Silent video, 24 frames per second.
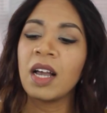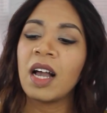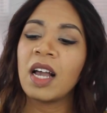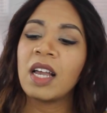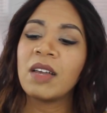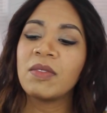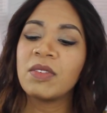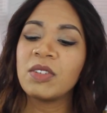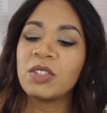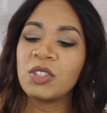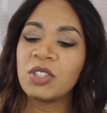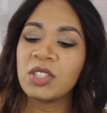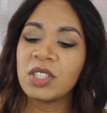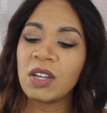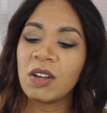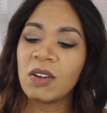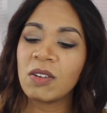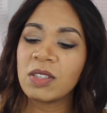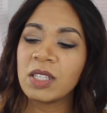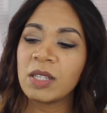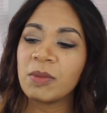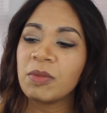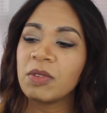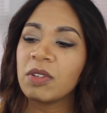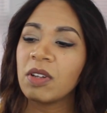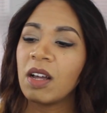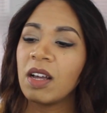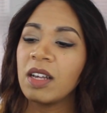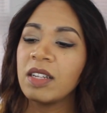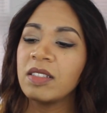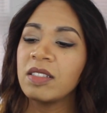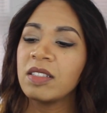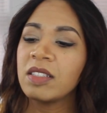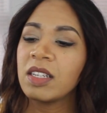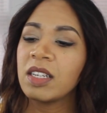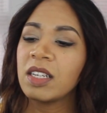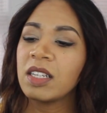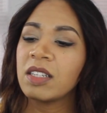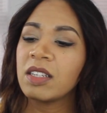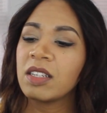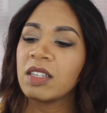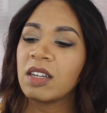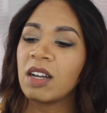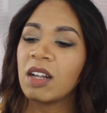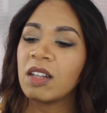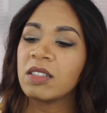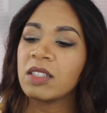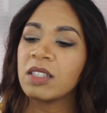I have a Chanel lip gloss in the
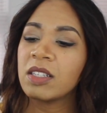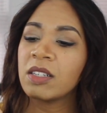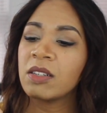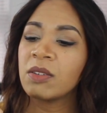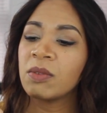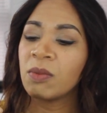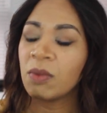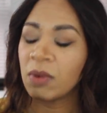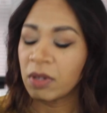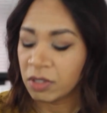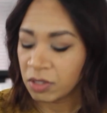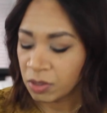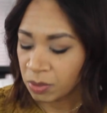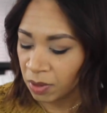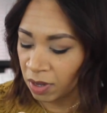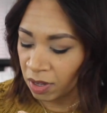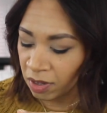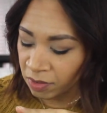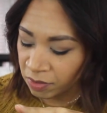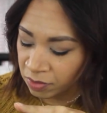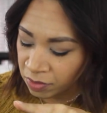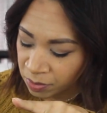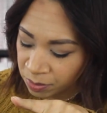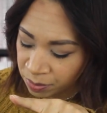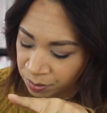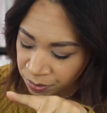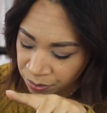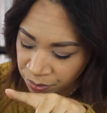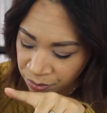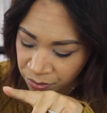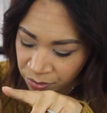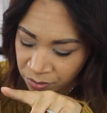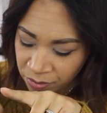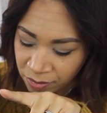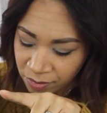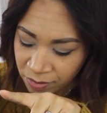color 112.